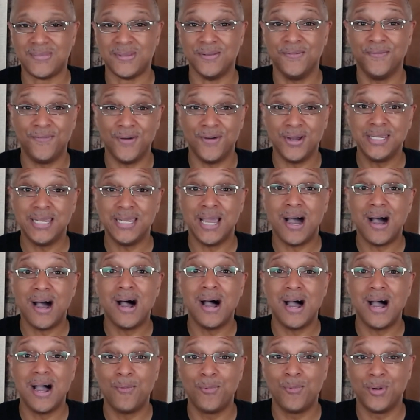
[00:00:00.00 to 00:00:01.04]
funny
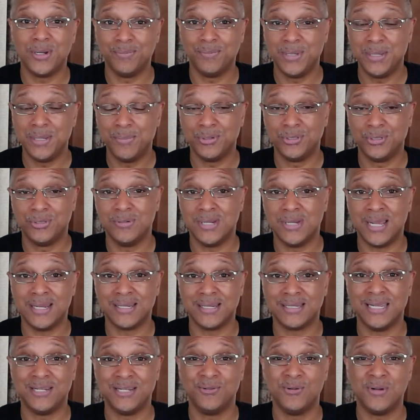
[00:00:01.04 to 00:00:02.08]
haha when people do
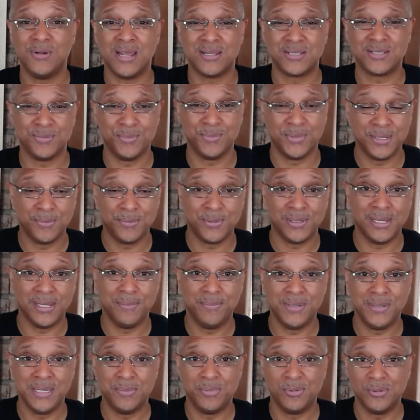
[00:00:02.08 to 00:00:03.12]
that they do that to manipulate
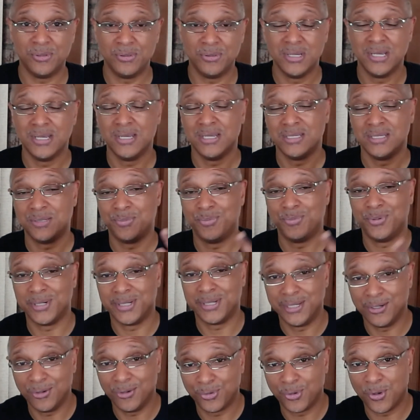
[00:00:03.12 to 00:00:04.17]
people to put
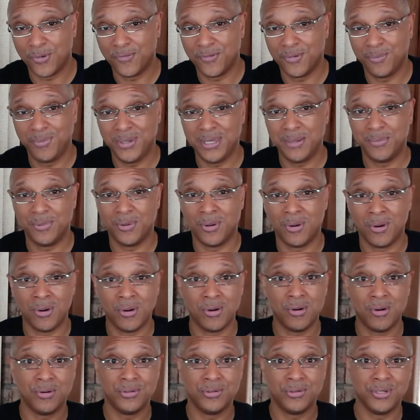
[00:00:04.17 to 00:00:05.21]
guilt over people
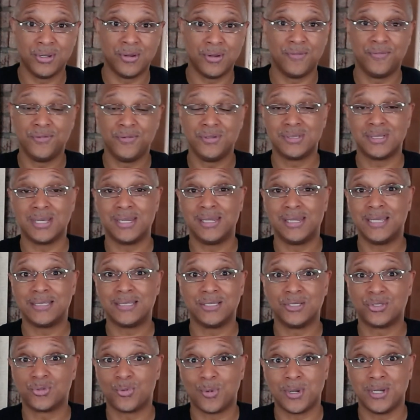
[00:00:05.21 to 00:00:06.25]
oh you know if you send less
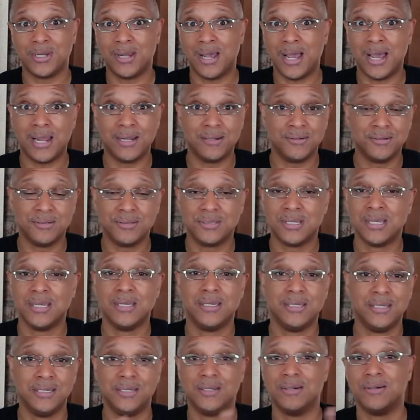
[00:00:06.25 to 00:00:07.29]
than $20
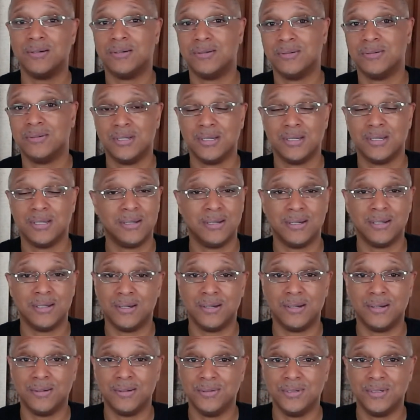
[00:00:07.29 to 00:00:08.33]
you know
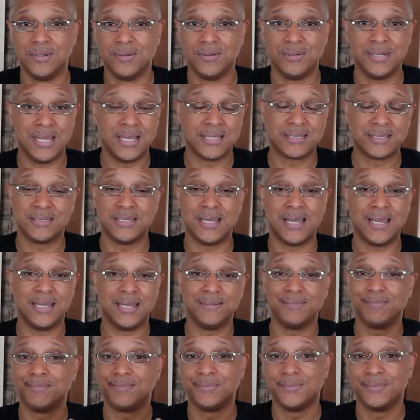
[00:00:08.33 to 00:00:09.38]
uh, you know that's not